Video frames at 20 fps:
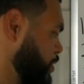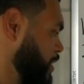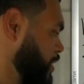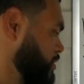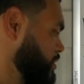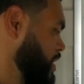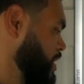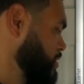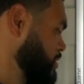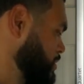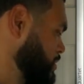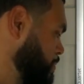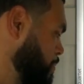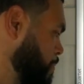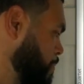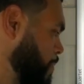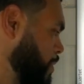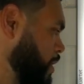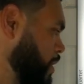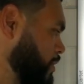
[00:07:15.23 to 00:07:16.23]
your exercises,
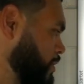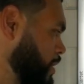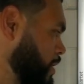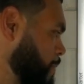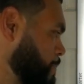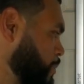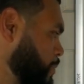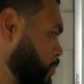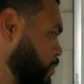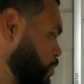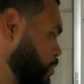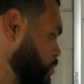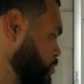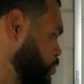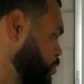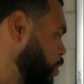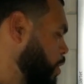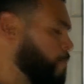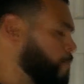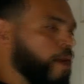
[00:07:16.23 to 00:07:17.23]
dumbbell curls
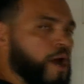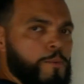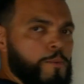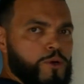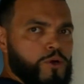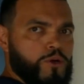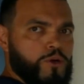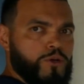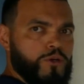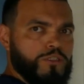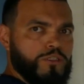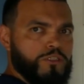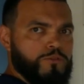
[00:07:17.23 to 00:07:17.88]
or barbell curls.